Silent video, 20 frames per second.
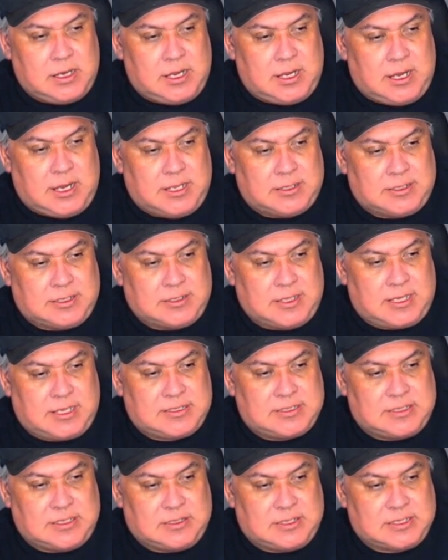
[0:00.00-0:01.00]
And unlike
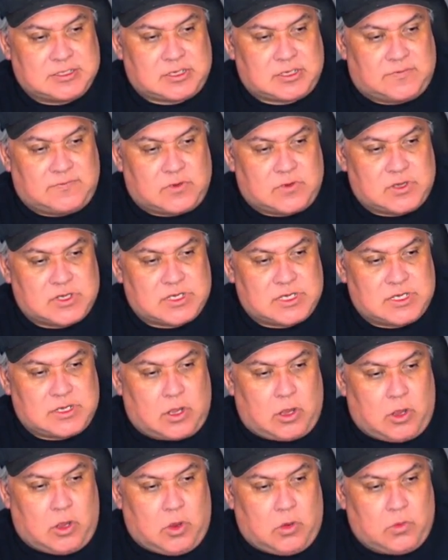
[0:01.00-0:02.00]
the electric version,
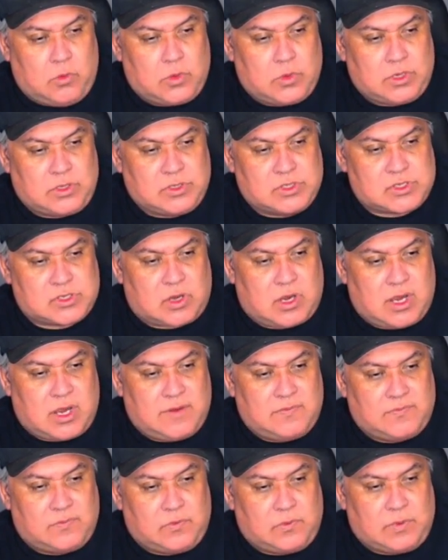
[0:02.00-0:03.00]
all-wheel
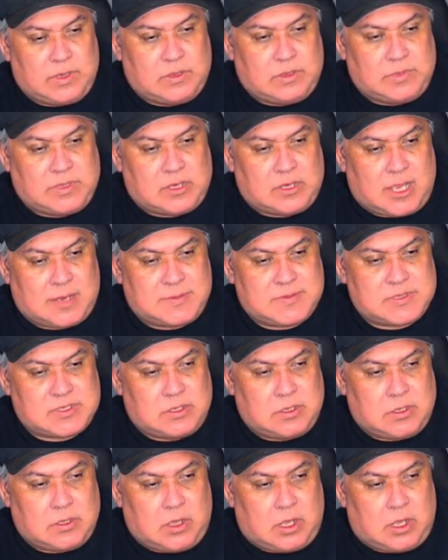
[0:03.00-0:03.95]
drive will be optional